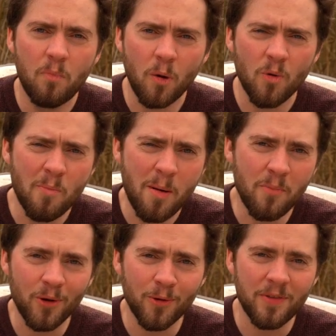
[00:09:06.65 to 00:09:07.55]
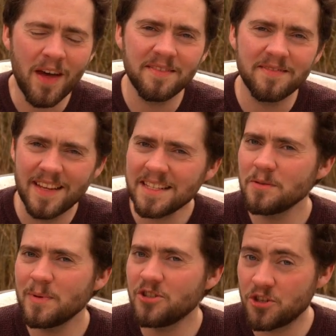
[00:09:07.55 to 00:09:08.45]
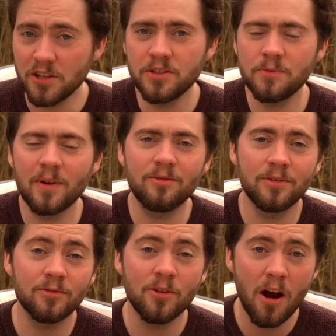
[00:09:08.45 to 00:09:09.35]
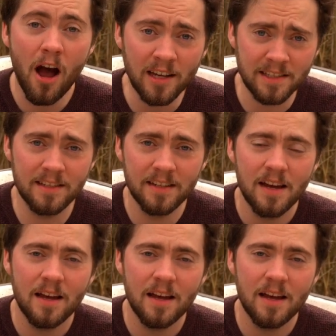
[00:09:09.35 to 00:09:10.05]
But remember that this has been just as relevant for us.